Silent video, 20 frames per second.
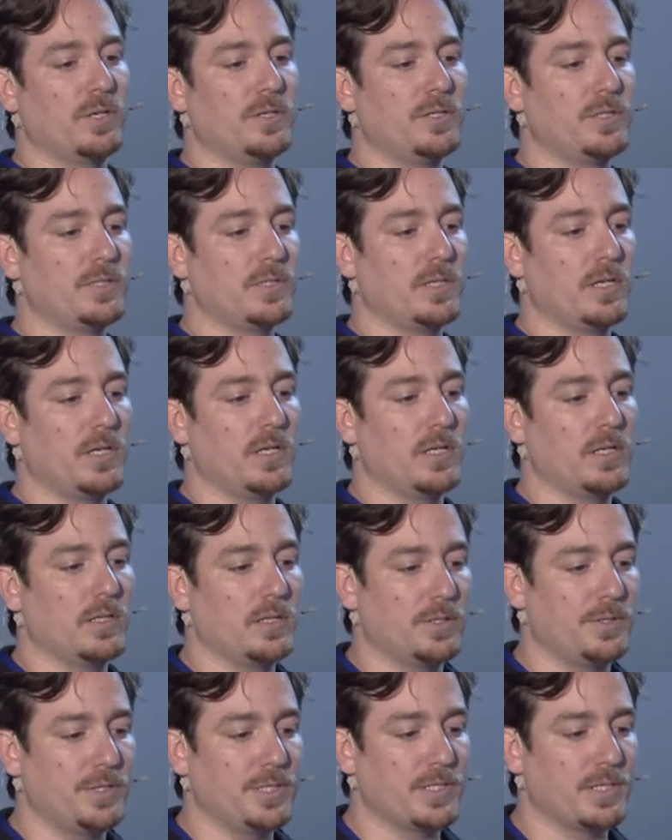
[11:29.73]
here
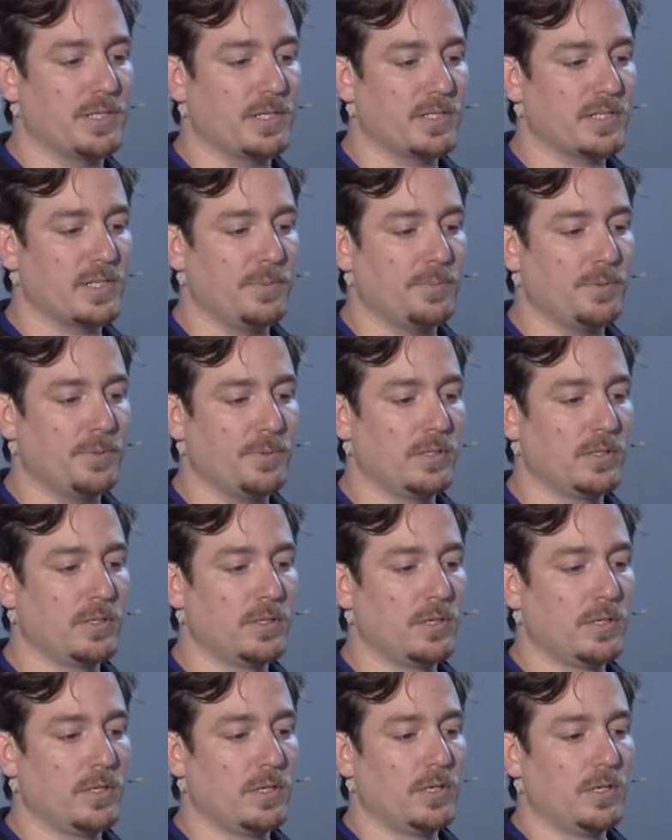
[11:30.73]
there is an
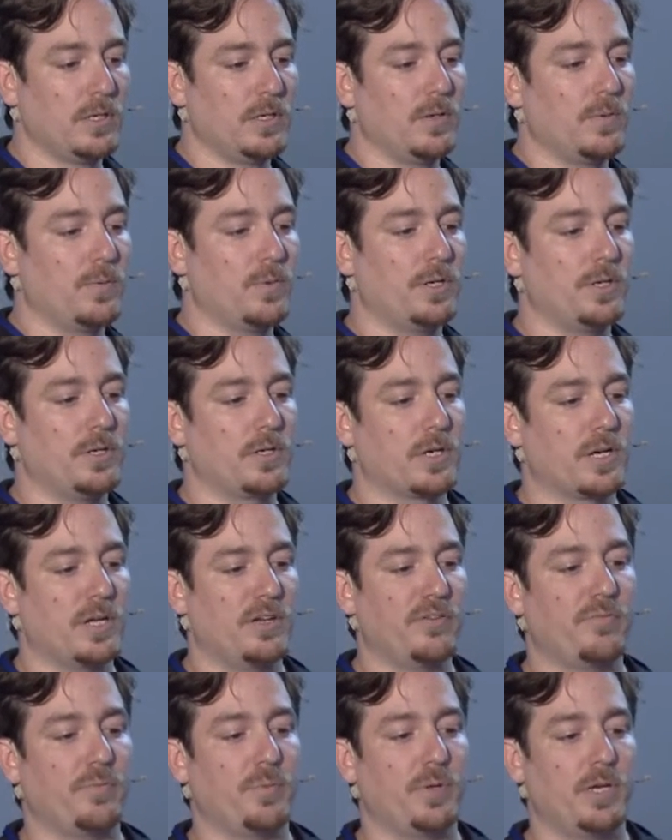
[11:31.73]
example where
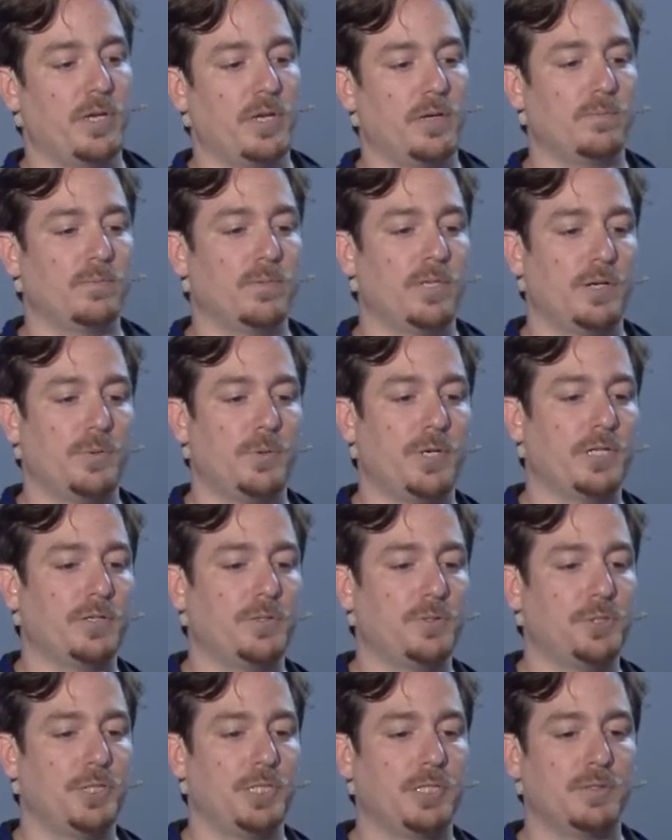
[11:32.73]
FPM
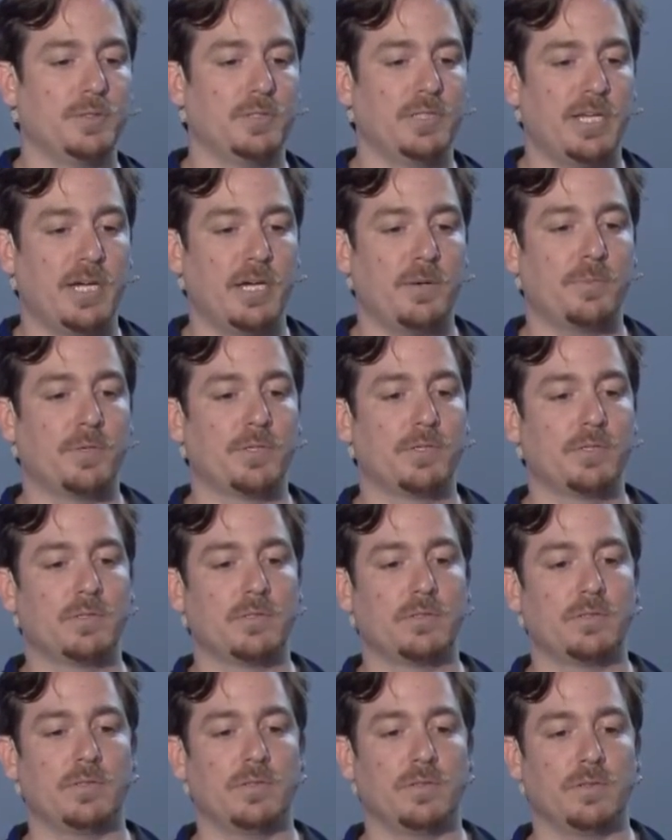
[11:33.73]
directory to deb,
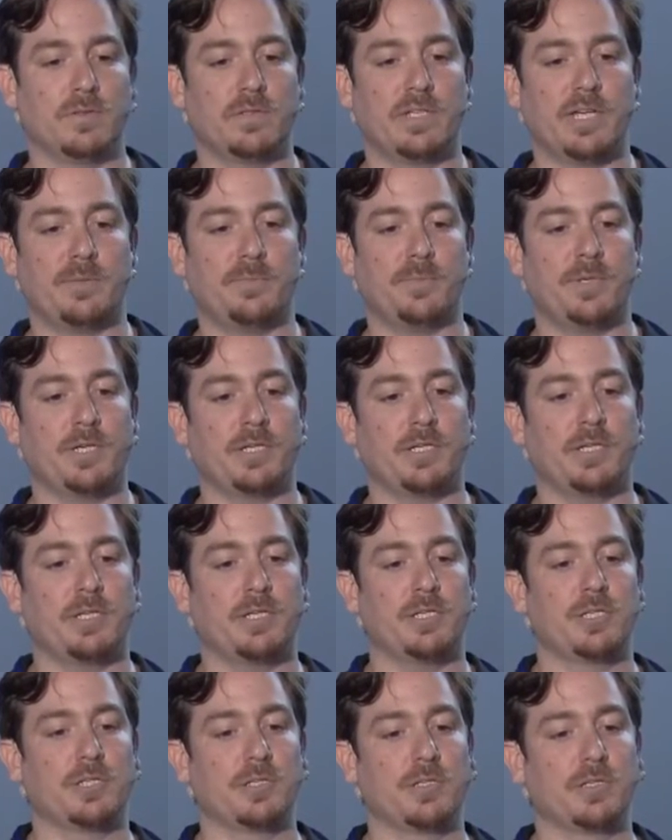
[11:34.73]
use that
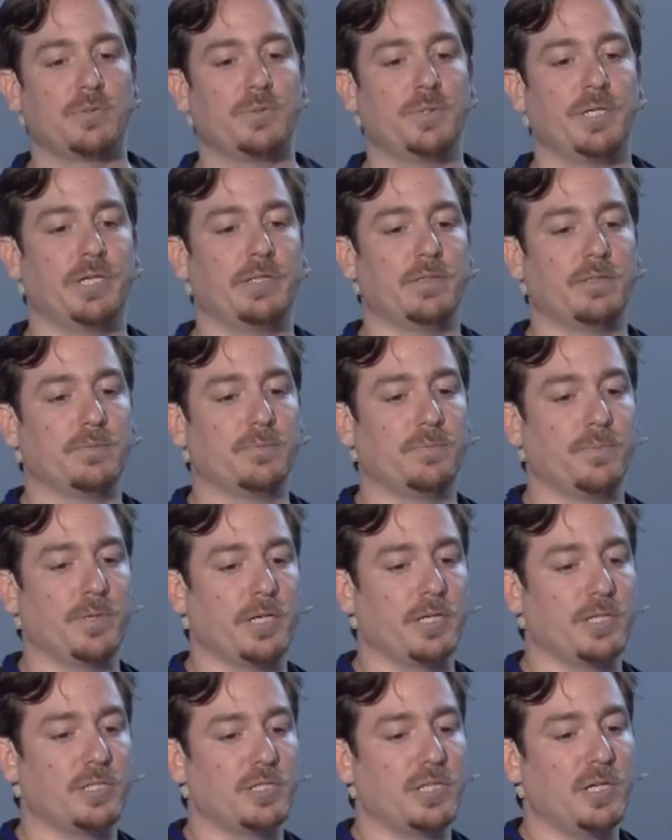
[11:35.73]
package, create
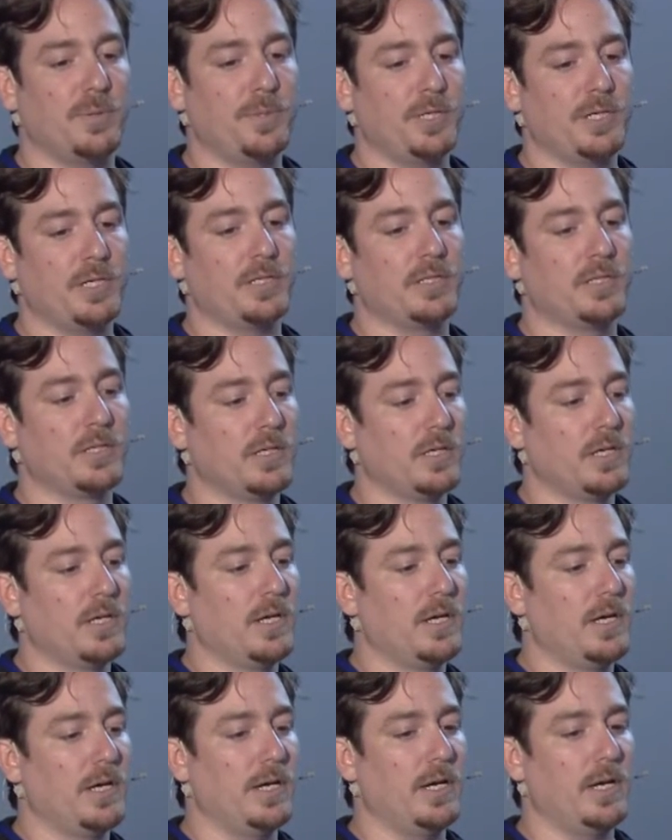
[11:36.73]
package Debian,
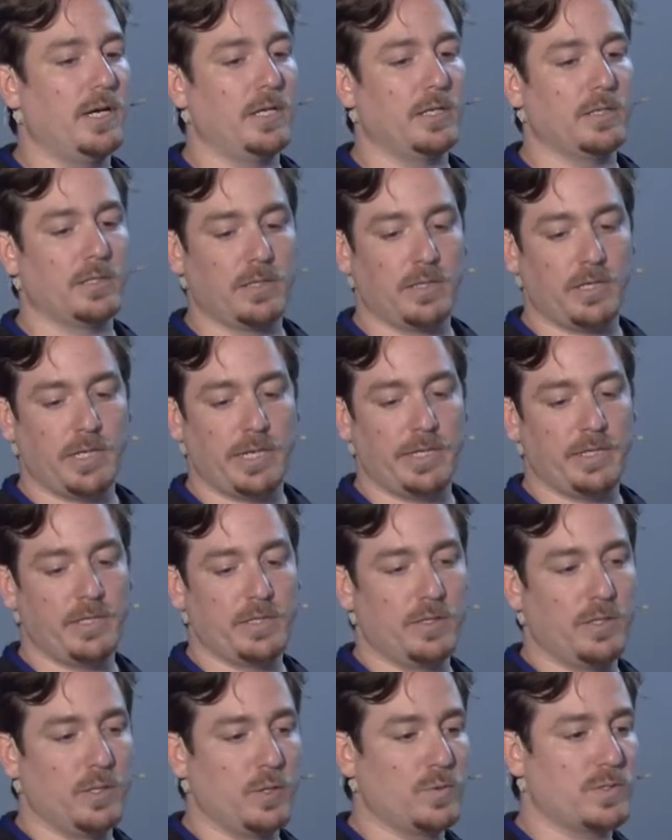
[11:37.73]
and
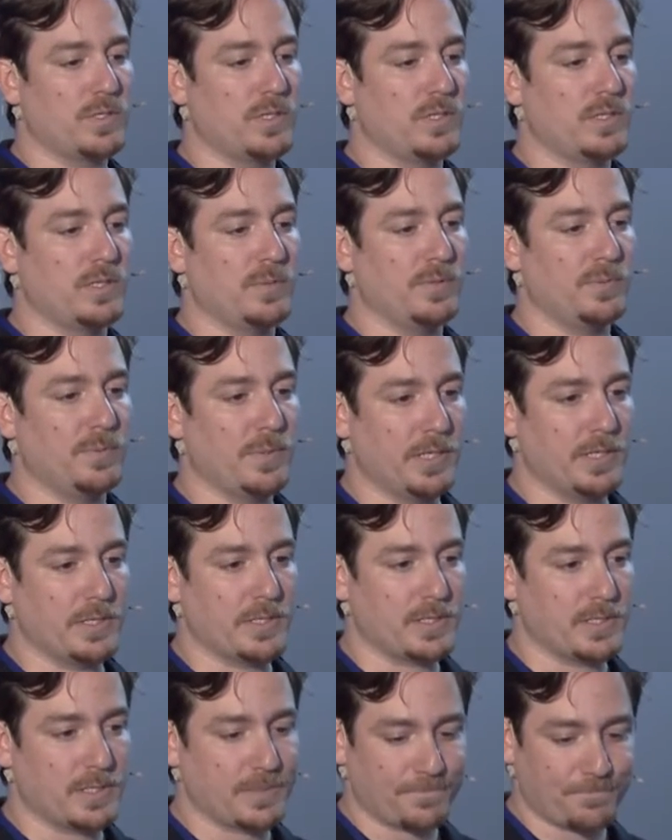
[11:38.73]
add those system
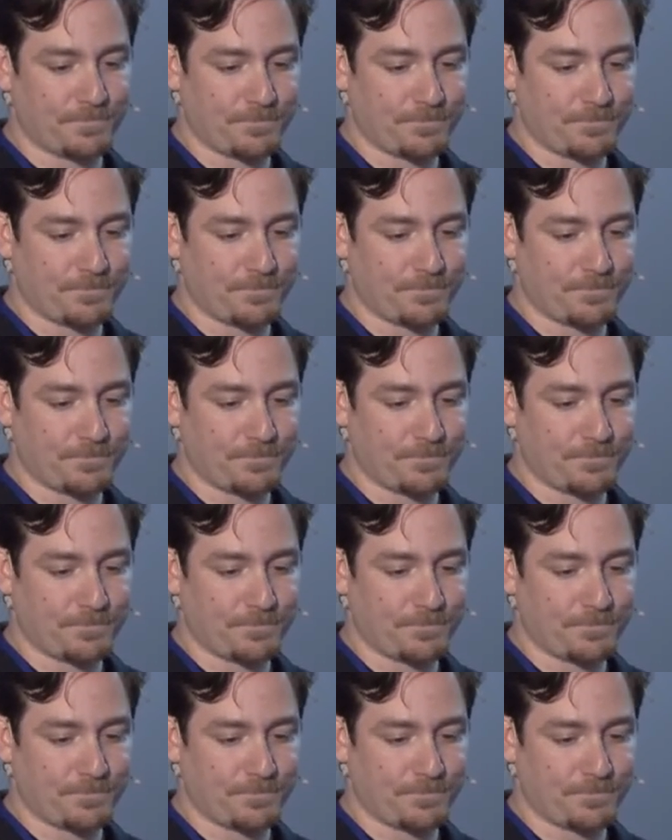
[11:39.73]
dependencies.